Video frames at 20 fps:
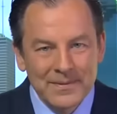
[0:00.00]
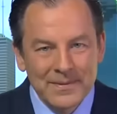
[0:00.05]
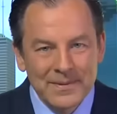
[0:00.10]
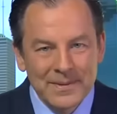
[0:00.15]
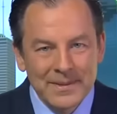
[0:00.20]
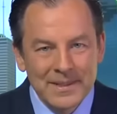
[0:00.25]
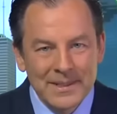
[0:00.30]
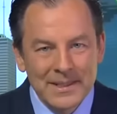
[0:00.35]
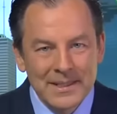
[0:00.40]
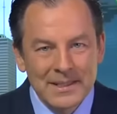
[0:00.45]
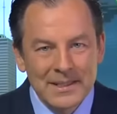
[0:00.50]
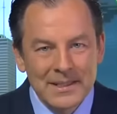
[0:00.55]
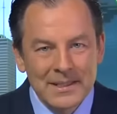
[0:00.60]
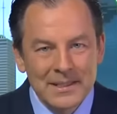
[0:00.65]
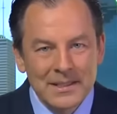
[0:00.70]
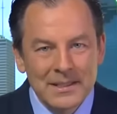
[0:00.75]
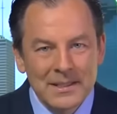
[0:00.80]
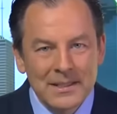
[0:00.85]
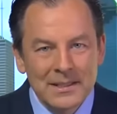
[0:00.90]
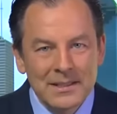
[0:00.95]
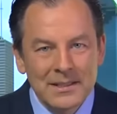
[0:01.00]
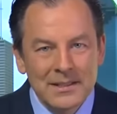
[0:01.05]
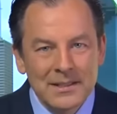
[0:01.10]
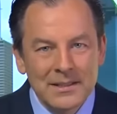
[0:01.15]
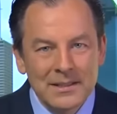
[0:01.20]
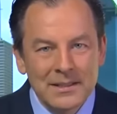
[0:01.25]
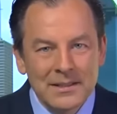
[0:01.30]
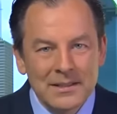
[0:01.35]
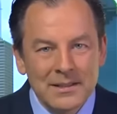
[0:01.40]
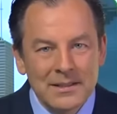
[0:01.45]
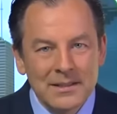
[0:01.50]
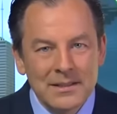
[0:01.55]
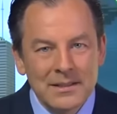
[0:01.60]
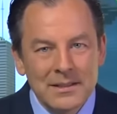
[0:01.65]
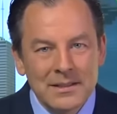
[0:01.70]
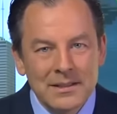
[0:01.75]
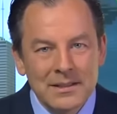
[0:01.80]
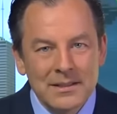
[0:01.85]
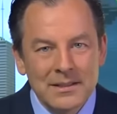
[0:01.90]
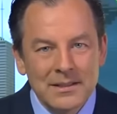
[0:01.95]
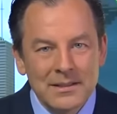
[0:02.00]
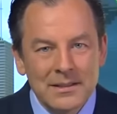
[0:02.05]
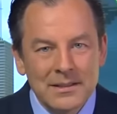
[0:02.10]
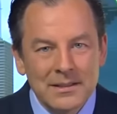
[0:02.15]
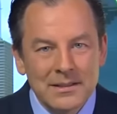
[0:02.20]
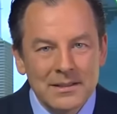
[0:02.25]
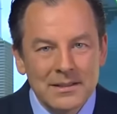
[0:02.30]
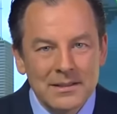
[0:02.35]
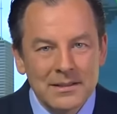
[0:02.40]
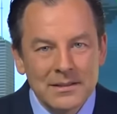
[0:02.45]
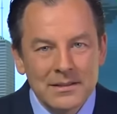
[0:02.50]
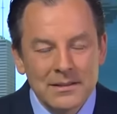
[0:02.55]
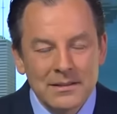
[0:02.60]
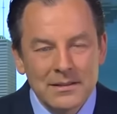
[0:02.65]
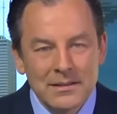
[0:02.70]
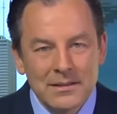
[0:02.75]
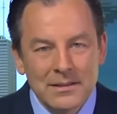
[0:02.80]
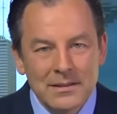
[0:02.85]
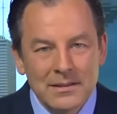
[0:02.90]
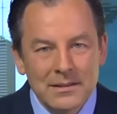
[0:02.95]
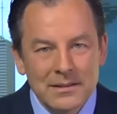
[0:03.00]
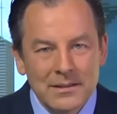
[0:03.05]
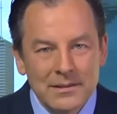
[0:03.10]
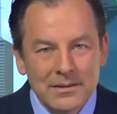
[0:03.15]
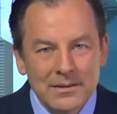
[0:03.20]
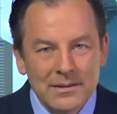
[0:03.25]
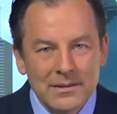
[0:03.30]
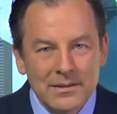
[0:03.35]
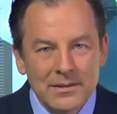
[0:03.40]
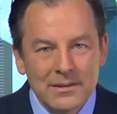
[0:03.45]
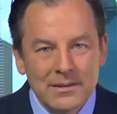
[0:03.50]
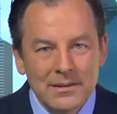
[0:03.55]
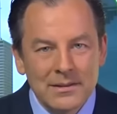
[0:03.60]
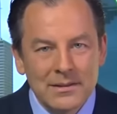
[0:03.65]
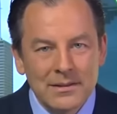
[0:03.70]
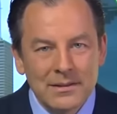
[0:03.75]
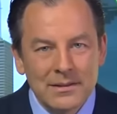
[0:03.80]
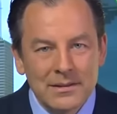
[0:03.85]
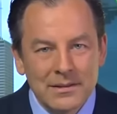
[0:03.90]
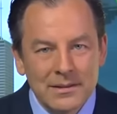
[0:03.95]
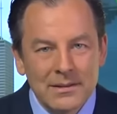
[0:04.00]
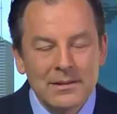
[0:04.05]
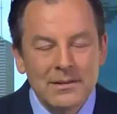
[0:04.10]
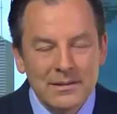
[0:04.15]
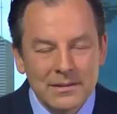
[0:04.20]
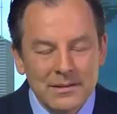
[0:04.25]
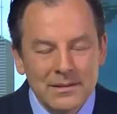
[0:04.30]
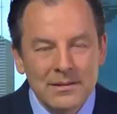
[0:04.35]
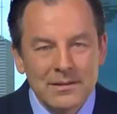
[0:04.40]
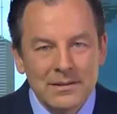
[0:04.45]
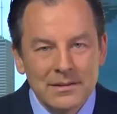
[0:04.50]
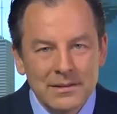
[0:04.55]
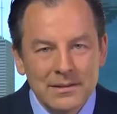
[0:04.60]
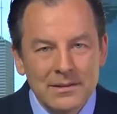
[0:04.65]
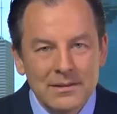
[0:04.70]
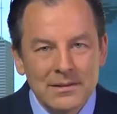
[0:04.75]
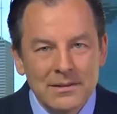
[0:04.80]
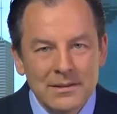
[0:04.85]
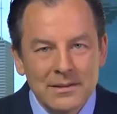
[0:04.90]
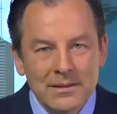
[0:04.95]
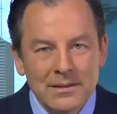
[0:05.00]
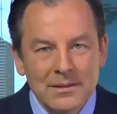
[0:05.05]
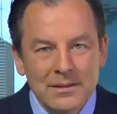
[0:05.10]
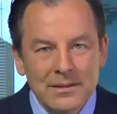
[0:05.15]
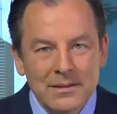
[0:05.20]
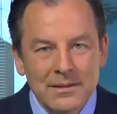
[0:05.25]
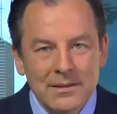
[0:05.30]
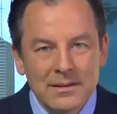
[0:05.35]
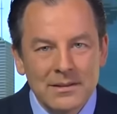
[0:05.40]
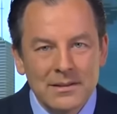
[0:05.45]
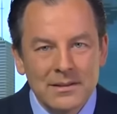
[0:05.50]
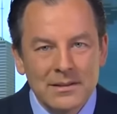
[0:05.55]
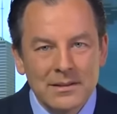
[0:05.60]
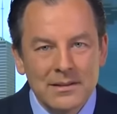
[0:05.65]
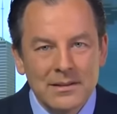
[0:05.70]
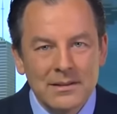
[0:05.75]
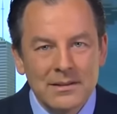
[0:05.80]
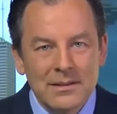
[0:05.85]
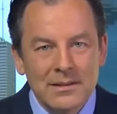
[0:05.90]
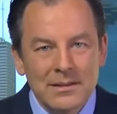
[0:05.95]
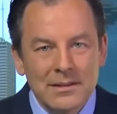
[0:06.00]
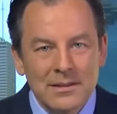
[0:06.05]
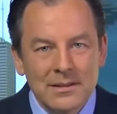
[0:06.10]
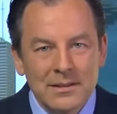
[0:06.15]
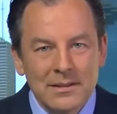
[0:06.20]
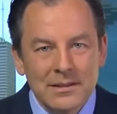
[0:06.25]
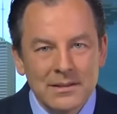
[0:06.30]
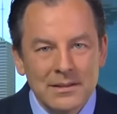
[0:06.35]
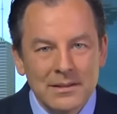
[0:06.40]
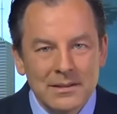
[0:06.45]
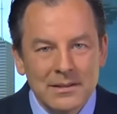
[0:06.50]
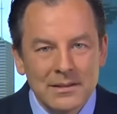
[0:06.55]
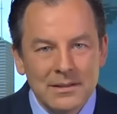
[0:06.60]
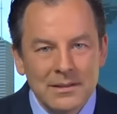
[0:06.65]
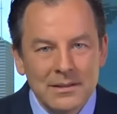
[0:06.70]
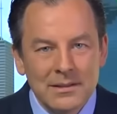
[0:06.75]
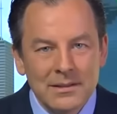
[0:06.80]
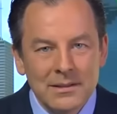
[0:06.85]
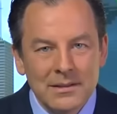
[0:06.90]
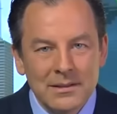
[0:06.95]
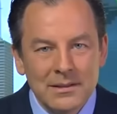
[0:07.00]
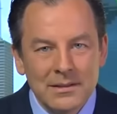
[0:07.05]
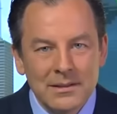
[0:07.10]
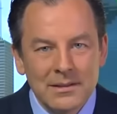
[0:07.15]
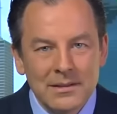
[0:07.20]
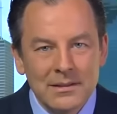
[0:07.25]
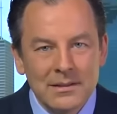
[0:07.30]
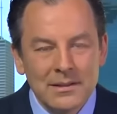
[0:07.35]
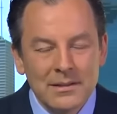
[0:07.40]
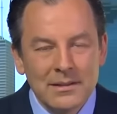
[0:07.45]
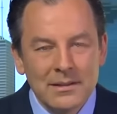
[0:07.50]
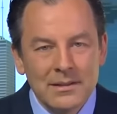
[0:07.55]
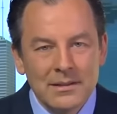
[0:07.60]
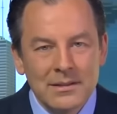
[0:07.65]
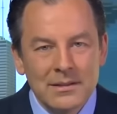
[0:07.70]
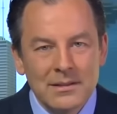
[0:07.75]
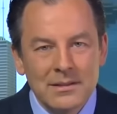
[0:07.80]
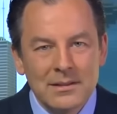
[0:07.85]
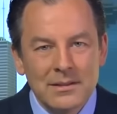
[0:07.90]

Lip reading: No words are spoken by the person on screen.